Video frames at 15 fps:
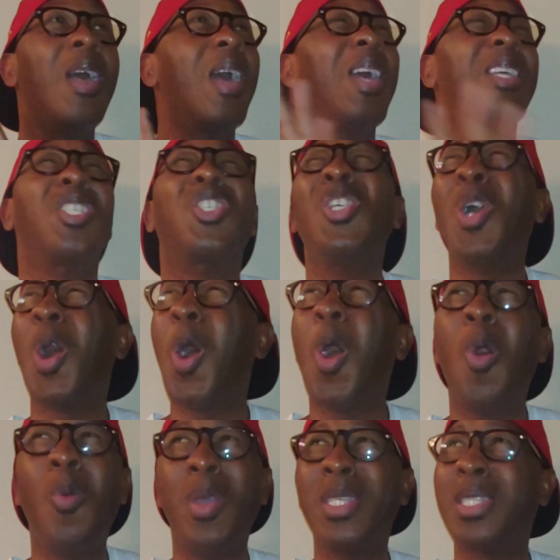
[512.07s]
And she
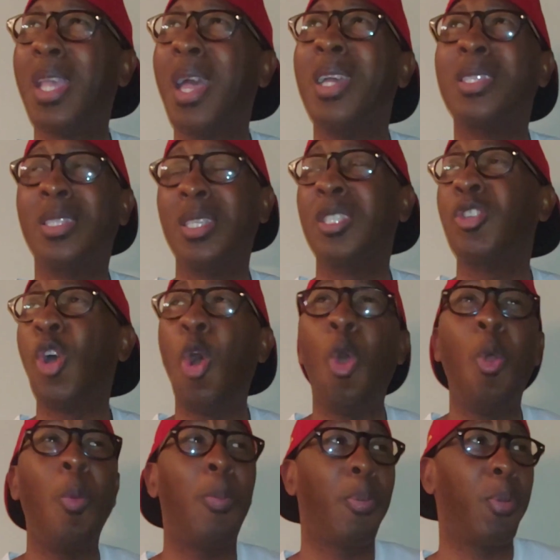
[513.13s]
always has this
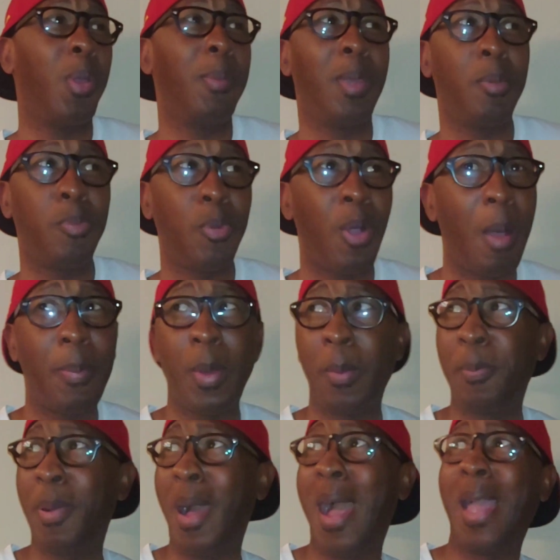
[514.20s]
old prim and proper,
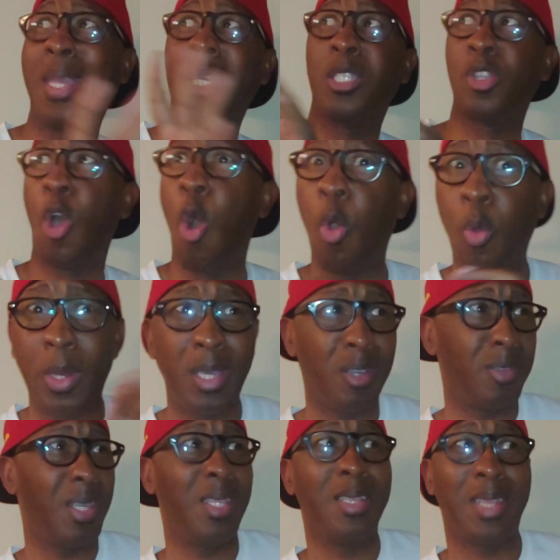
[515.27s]
pious,
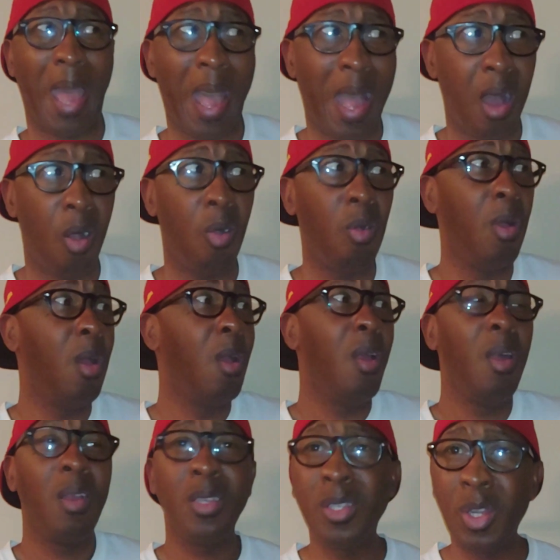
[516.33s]
holier than thou,
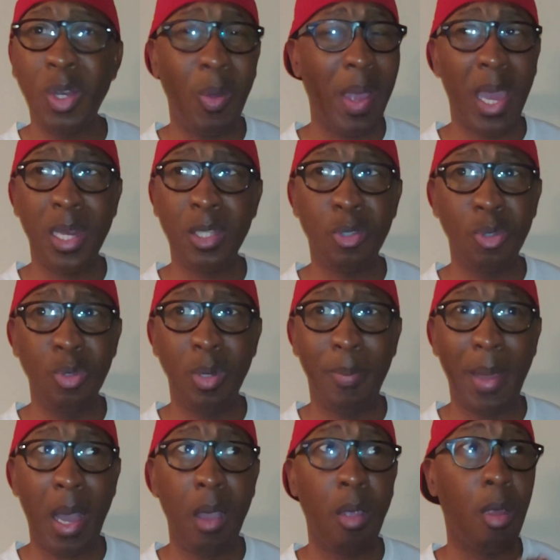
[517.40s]
you know, attitude
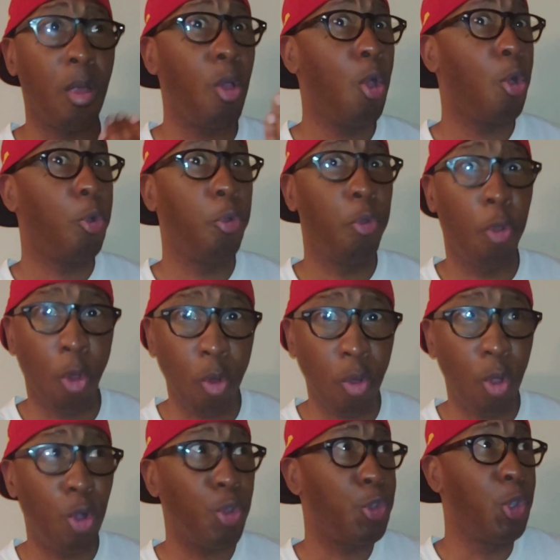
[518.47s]
about her.
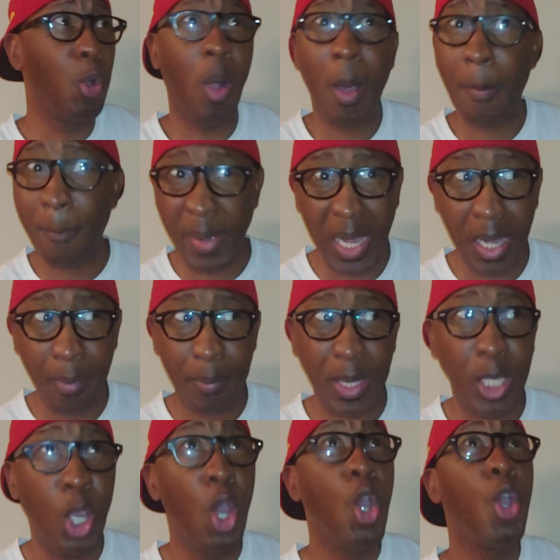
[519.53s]
Girl, you are
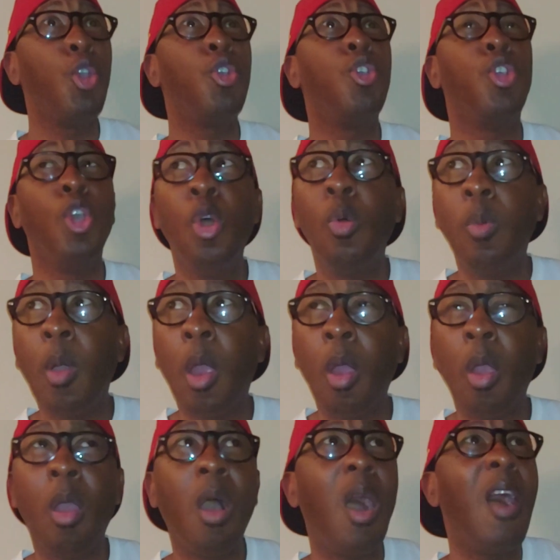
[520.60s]
Bambi. You
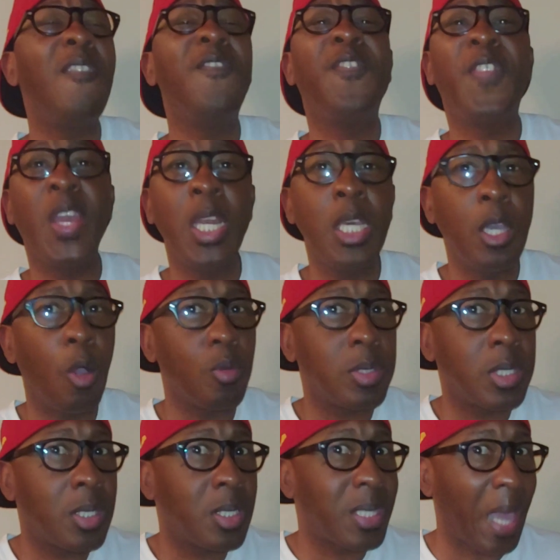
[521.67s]
were a video
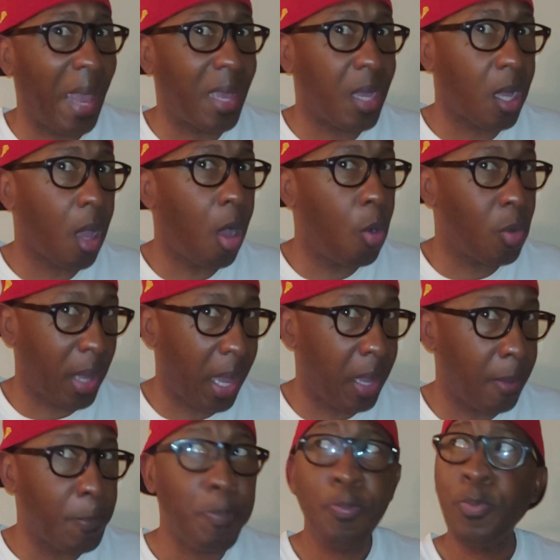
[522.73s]
skank,
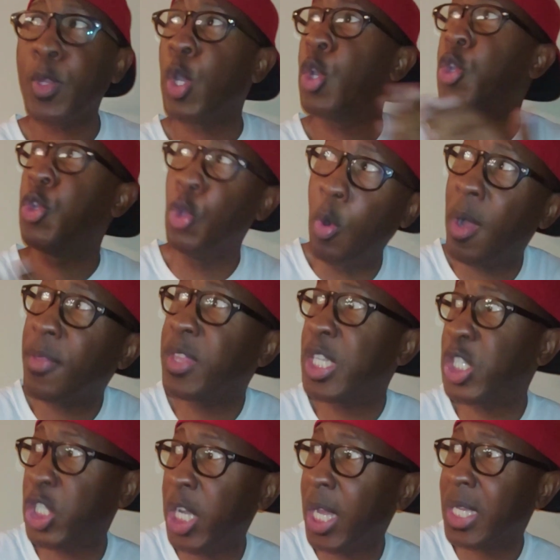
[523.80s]
okay? You are the
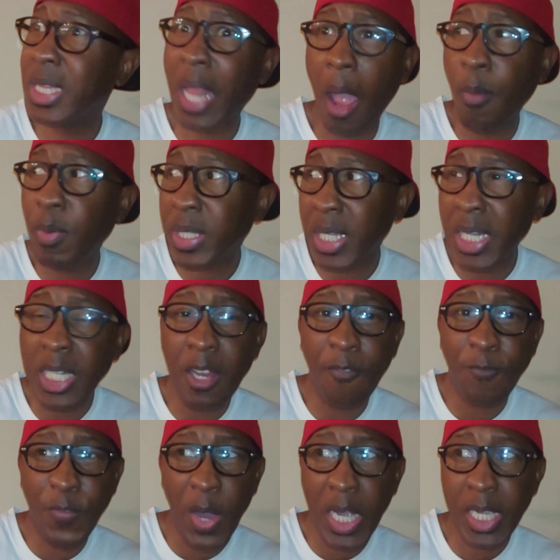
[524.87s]
chick that was in the
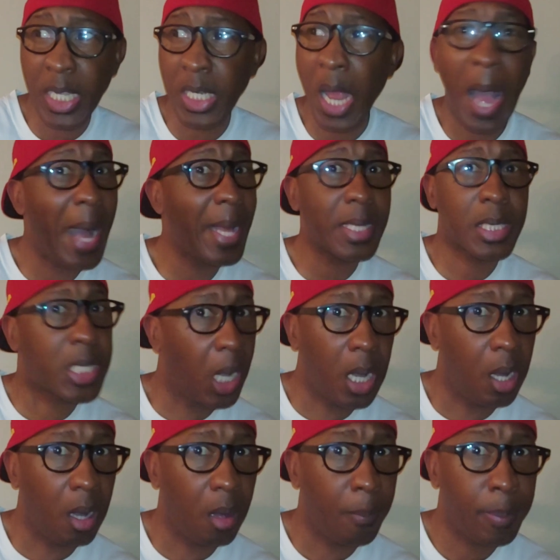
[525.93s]
fucking hot
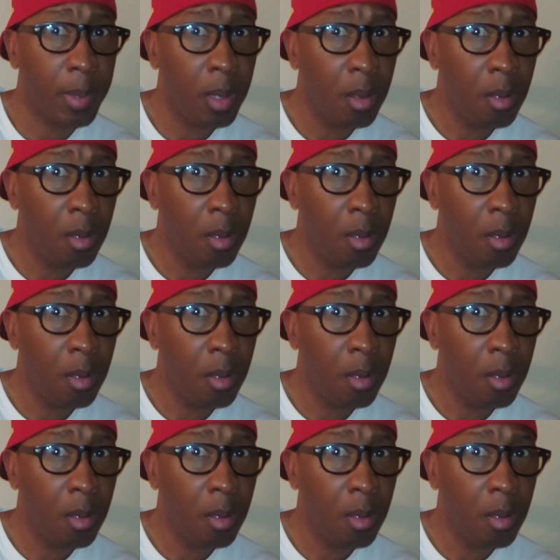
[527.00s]
tub